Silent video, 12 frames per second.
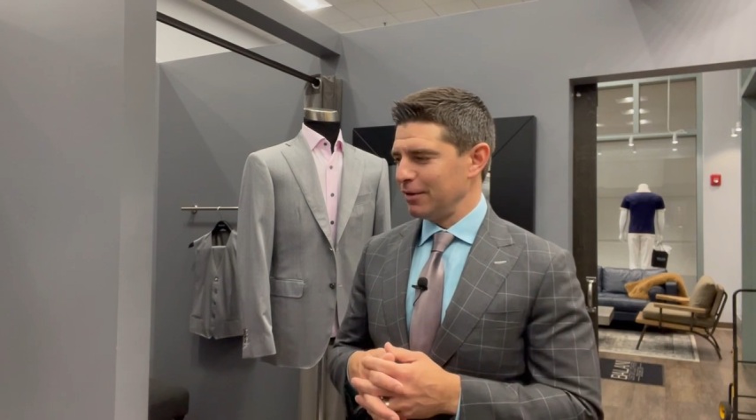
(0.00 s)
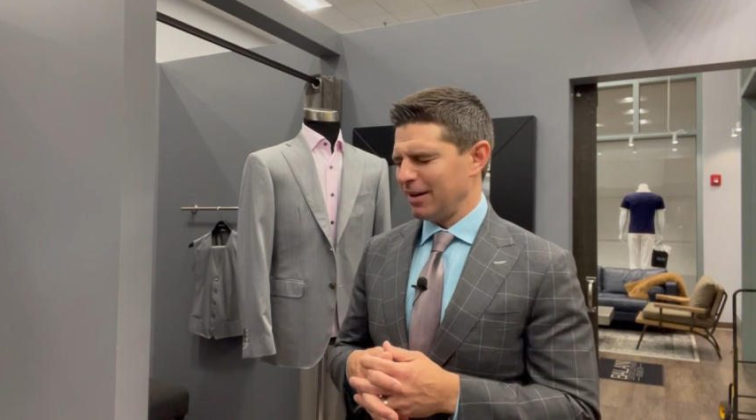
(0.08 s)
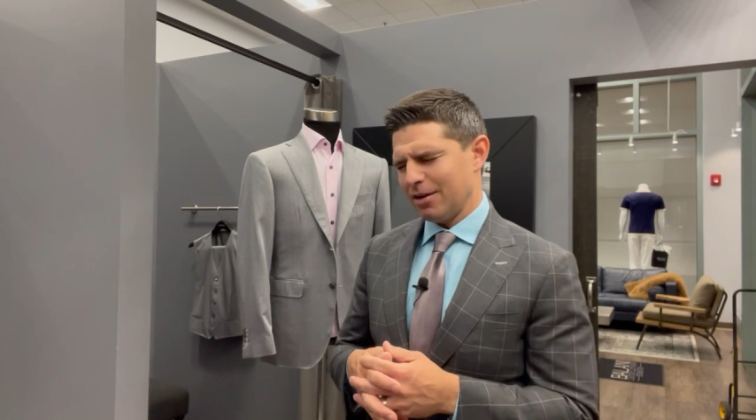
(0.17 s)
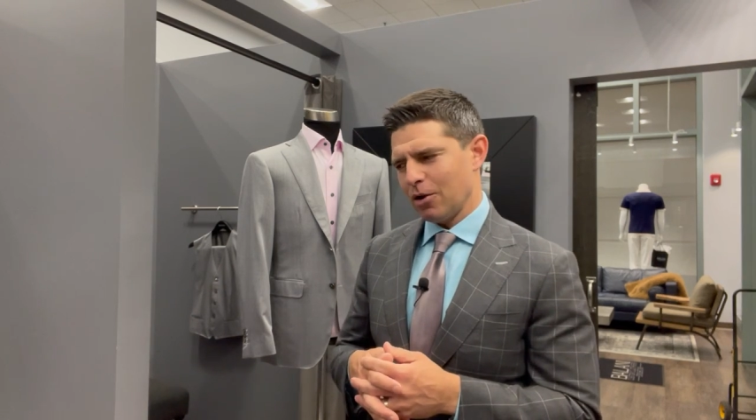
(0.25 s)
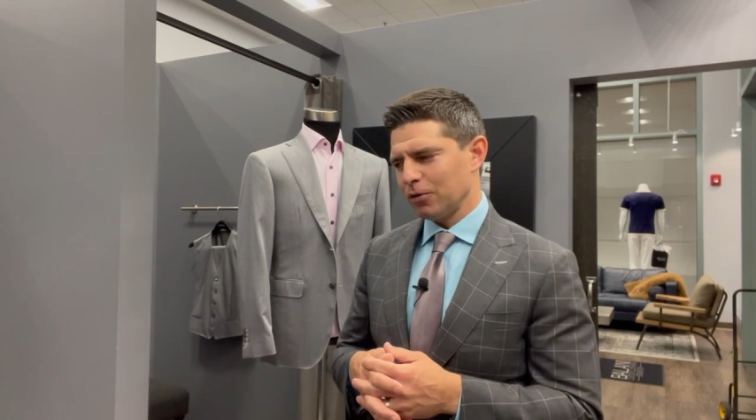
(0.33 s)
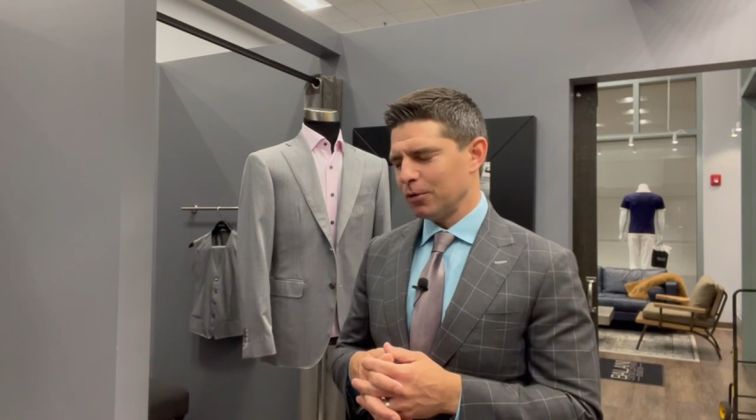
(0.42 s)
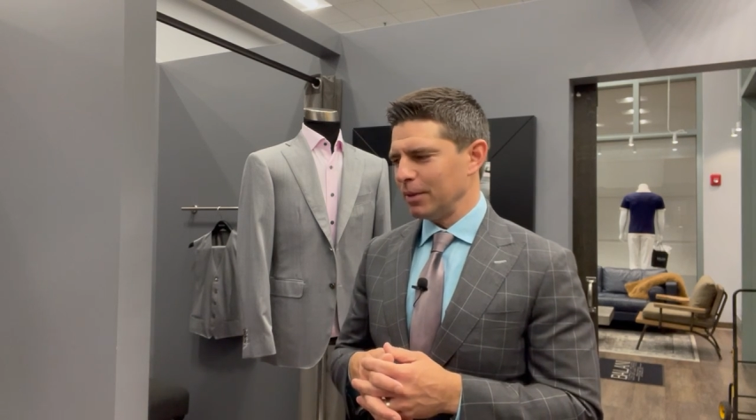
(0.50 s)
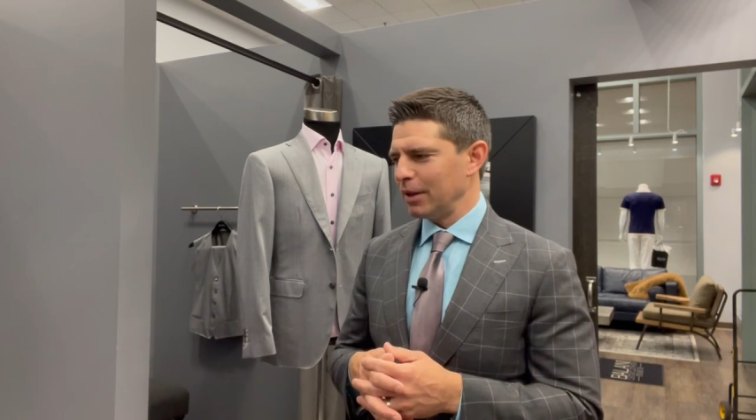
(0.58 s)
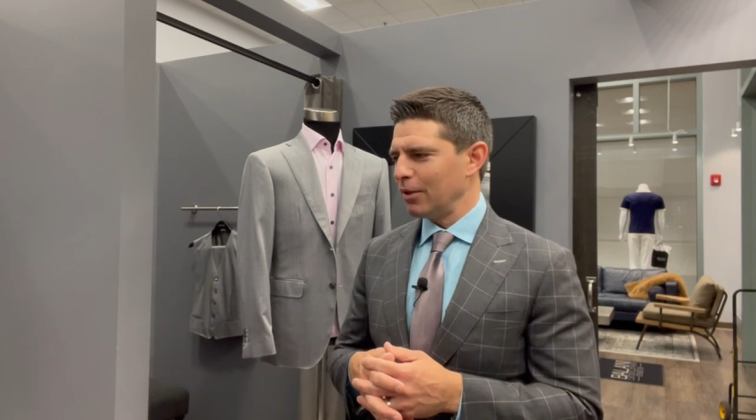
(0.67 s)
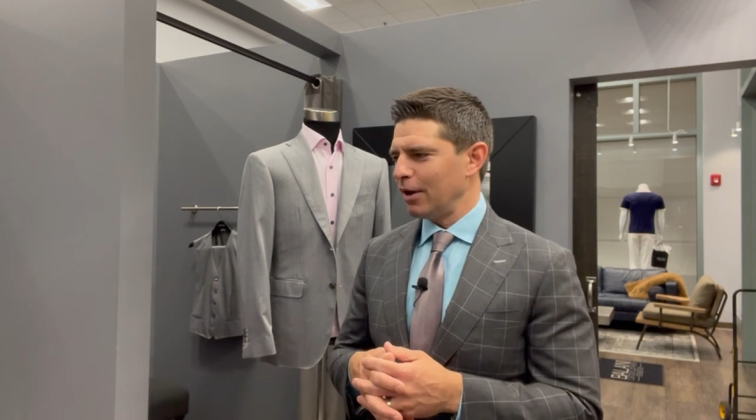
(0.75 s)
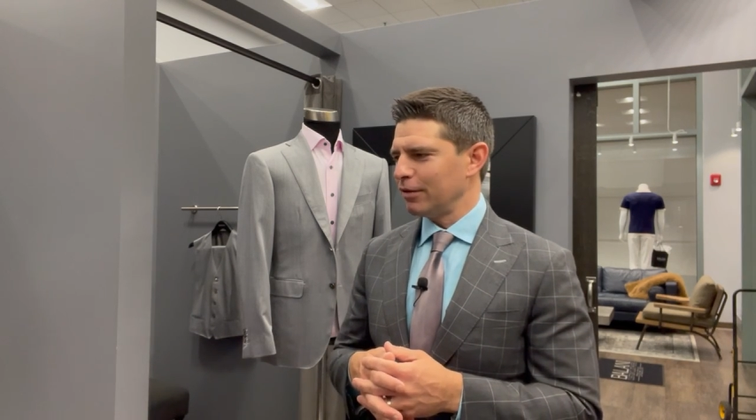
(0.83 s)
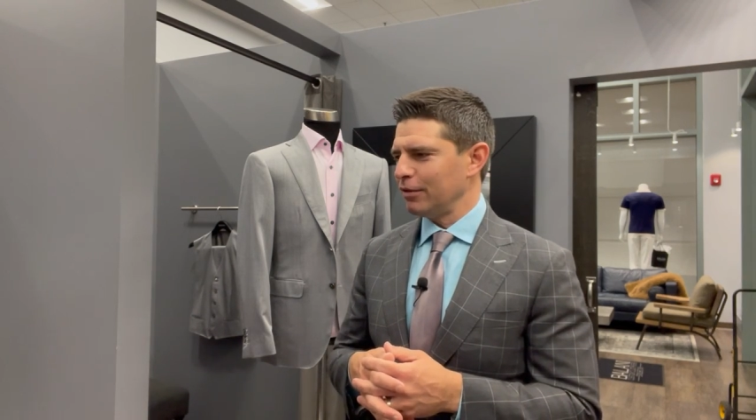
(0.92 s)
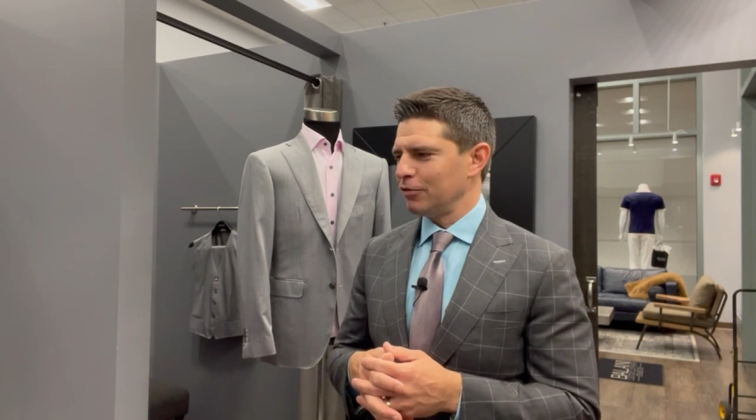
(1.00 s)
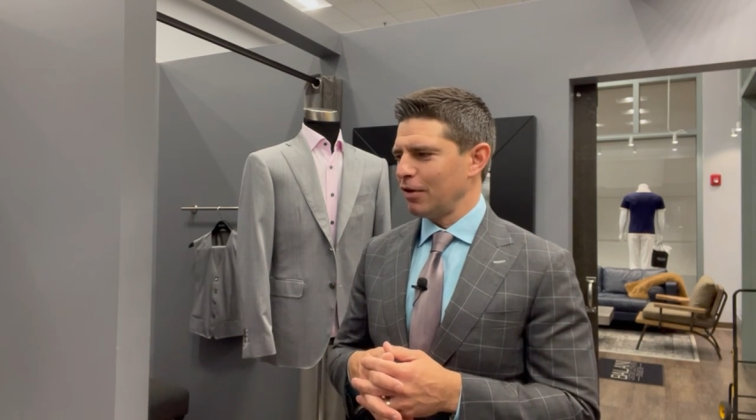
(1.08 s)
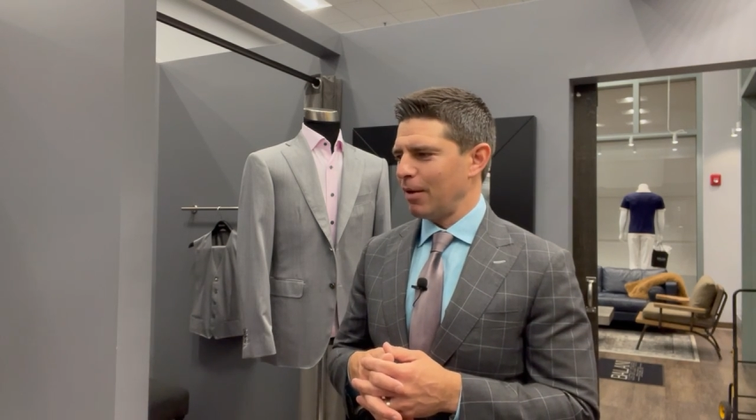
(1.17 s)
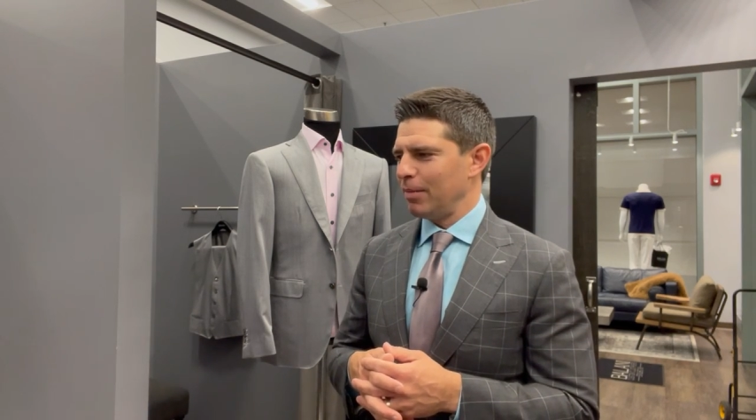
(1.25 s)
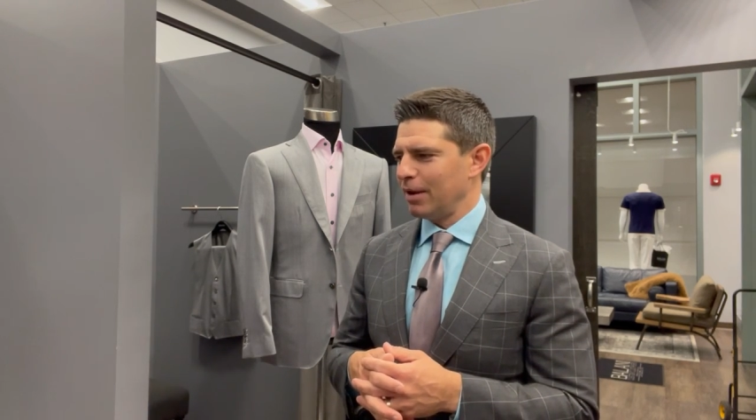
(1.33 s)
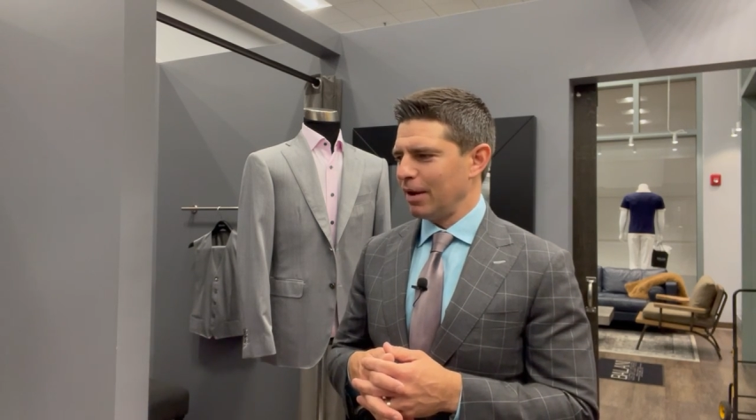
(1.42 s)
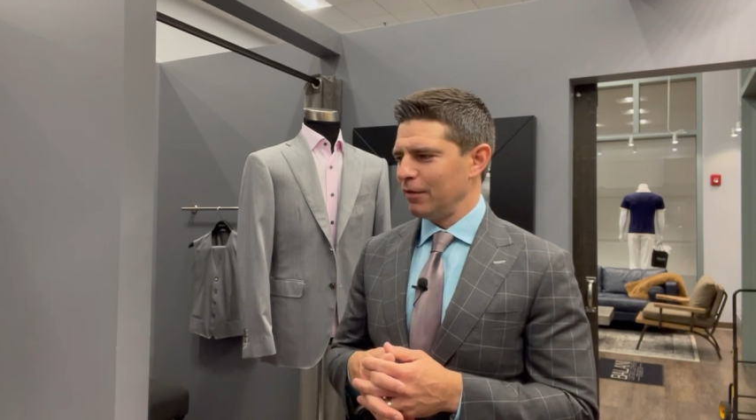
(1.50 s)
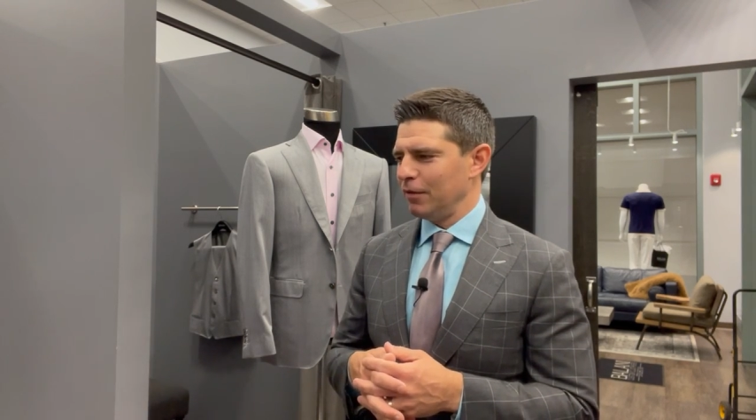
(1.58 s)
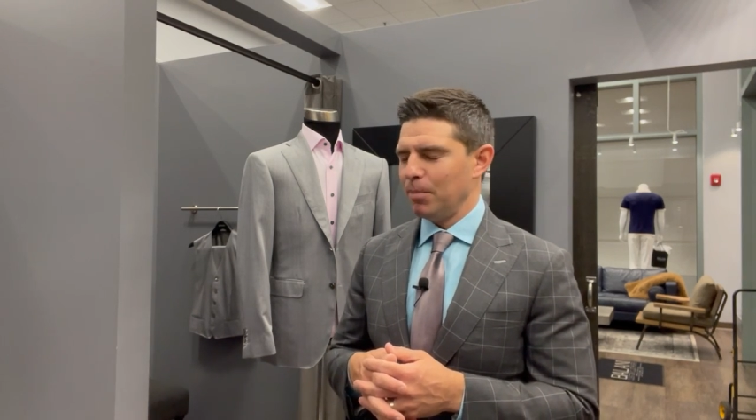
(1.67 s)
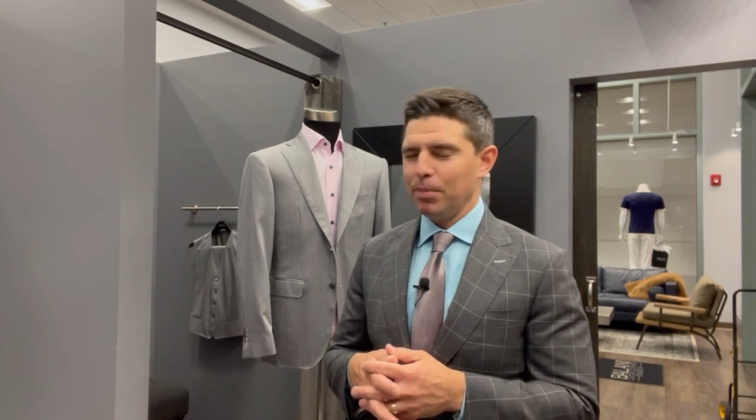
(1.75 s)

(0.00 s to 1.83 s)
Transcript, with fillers: I think ultimately lost his job because of it.